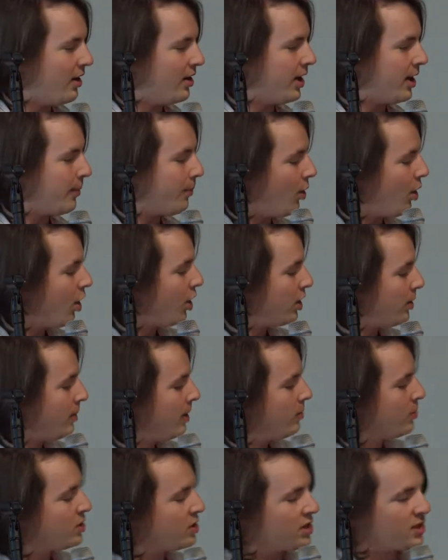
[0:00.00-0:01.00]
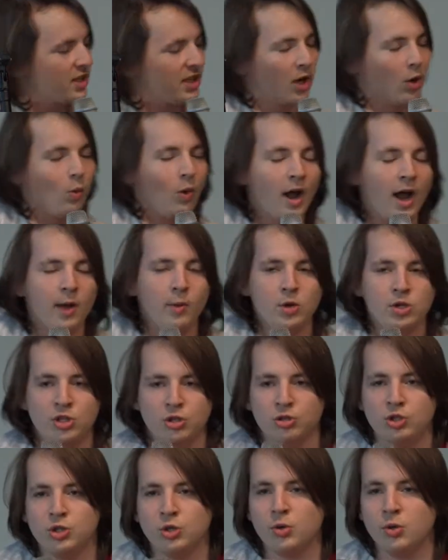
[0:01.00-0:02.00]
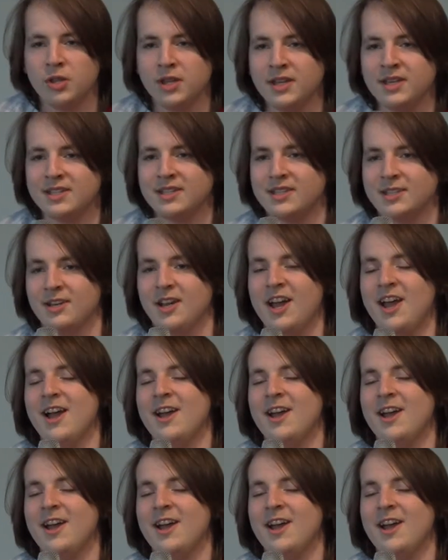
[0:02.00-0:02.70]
Like part of me was just like, why would you do this?